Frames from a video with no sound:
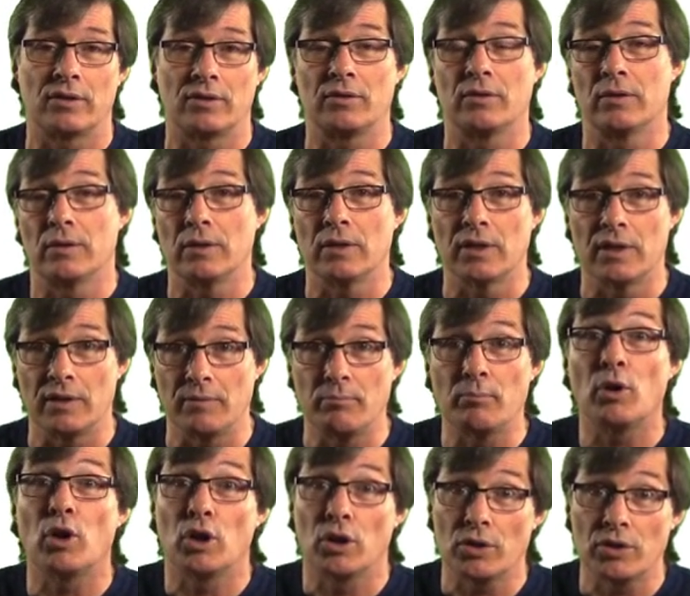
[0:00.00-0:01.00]
certainly
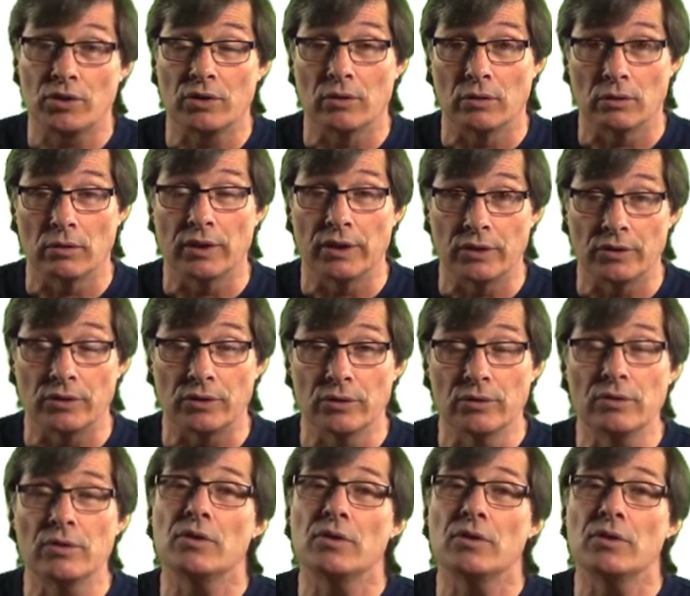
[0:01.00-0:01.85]
personal issues,